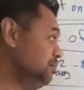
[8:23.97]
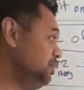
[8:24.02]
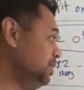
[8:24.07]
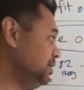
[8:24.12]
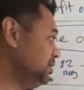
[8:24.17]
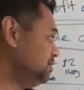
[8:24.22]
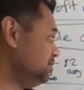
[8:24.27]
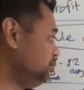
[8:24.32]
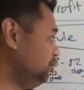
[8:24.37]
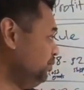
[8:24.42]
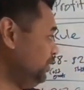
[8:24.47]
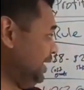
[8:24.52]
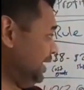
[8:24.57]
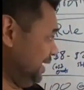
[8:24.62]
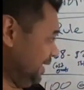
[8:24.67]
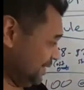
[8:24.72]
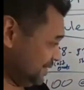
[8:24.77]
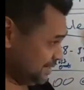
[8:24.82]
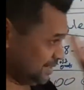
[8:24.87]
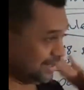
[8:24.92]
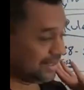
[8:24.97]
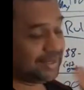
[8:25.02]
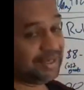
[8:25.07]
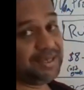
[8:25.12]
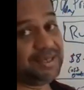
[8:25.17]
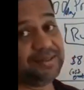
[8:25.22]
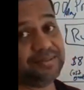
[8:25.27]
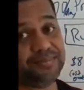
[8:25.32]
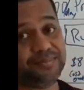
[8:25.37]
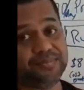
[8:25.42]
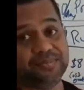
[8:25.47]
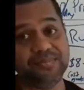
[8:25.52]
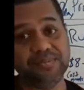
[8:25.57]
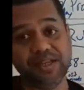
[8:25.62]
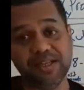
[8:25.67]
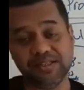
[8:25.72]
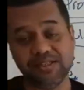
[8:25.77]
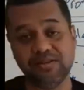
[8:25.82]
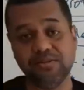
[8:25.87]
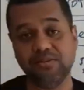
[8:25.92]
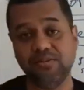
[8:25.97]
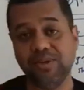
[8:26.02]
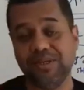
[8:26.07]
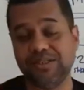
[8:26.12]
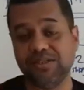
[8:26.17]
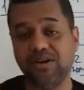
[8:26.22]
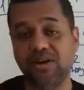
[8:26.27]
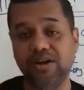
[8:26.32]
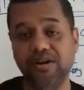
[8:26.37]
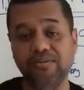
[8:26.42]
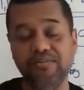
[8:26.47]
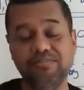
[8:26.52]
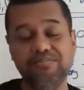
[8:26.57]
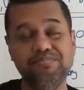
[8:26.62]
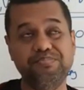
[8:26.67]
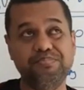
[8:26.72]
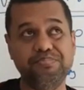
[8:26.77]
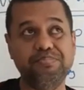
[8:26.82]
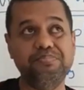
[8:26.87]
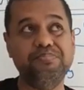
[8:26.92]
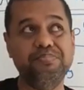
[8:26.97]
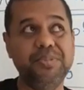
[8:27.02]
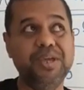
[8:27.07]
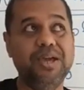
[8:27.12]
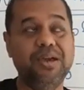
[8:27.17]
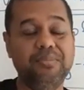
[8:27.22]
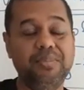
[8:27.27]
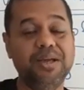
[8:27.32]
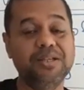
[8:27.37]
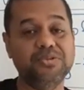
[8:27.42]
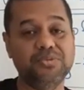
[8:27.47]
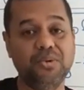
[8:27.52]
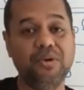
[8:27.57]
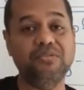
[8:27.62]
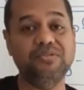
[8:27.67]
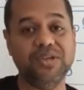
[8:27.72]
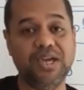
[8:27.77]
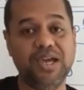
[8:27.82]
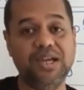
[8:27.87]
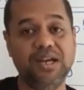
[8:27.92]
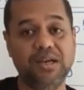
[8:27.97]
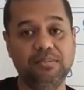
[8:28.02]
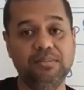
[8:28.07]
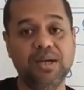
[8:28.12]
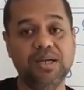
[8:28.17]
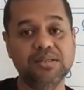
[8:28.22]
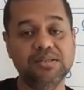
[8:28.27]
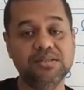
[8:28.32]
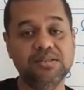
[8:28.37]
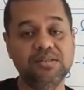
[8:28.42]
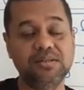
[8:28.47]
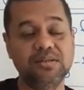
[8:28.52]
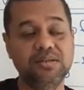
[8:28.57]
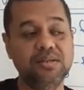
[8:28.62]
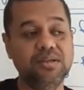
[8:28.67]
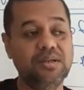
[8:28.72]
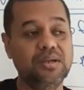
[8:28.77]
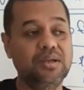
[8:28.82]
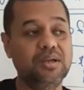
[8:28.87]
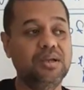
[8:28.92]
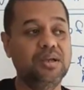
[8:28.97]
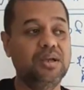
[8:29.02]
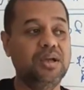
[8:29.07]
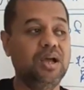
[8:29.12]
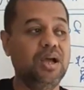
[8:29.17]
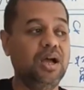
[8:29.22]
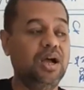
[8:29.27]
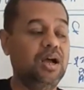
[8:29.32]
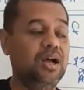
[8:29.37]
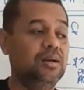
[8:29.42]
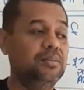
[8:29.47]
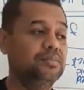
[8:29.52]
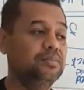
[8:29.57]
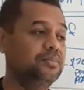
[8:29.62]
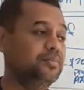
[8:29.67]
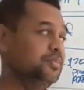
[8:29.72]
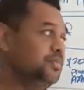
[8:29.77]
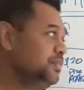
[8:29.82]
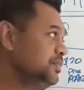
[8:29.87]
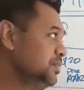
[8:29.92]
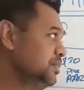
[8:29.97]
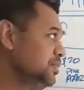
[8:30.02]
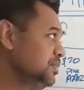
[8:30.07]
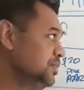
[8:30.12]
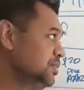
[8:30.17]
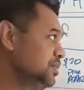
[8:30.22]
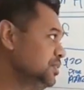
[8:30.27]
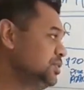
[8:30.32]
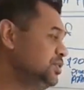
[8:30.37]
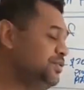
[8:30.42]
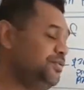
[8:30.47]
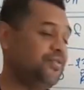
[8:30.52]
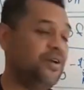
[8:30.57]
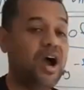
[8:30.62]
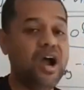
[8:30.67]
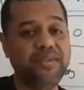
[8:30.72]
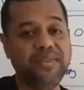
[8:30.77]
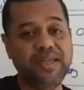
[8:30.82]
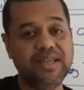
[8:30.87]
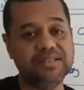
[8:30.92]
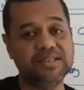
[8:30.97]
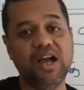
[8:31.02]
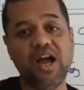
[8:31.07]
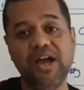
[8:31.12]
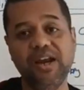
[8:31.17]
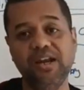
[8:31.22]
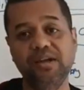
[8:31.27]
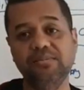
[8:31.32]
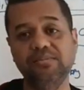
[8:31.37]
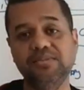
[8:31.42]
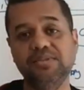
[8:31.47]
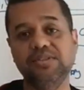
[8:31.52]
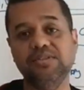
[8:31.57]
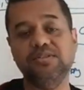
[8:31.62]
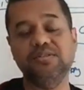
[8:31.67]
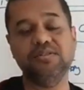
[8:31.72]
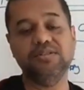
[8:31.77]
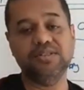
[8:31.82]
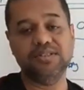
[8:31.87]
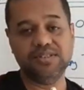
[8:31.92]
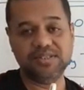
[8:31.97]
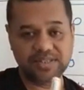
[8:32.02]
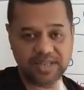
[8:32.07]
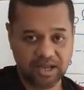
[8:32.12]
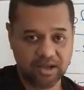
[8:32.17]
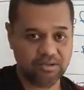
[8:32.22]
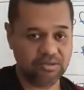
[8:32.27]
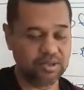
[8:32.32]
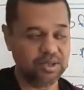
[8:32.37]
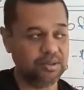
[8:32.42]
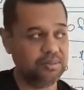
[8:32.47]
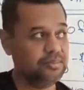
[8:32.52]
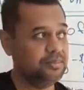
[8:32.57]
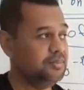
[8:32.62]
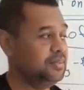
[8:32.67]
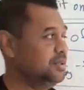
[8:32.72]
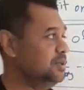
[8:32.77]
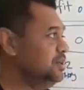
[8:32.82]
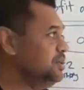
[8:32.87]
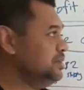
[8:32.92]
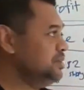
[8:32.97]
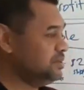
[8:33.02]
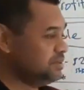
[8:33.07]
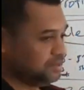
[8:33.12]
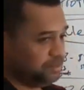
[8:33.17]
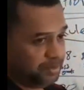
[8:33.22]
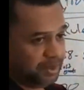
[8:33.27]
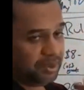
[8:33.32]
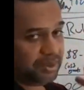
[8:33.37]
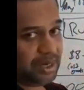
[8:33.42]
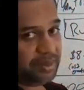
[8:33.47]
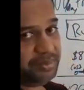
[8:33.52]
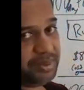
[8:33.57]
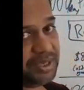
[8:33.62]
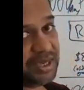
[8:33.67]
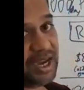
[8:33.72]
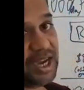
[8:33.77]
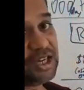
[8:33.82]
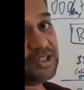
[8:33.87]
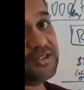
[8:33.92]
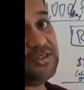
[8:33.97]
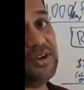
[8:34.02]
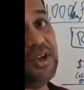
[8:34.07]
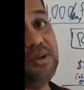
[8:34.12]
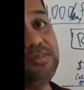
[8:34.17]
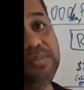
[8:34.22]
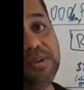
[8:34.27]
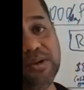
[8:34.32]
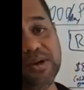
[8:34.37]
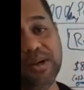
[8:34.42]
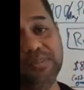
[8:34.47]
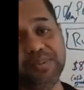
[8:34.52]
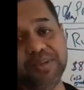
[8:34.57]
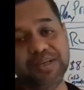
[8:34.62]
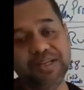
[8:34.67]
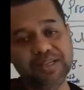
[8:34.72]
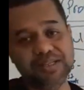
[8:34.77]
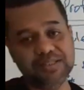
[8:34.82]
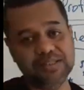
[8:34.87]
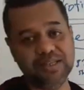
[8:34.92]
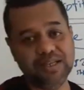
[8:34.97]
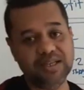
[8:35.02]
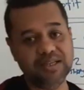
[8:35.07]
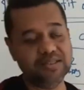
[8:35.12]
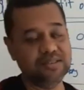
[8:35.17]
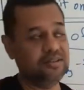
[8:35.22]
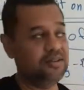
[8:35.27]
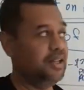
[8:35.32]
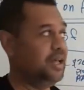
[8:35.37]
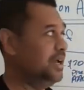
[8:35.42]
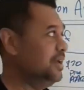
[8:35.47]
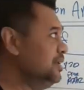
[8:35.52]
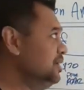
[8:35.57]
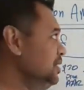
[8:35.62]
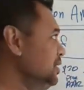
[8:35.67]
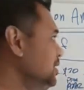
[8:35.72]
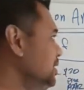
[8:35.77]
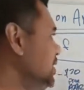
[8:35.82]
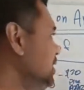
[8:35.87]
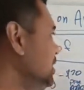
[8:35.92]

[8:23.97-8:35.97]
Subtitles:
But realistically, that's what's about 12 to 18 months to find these items, to sell them, to build up your cash flow, build up your listings and all that.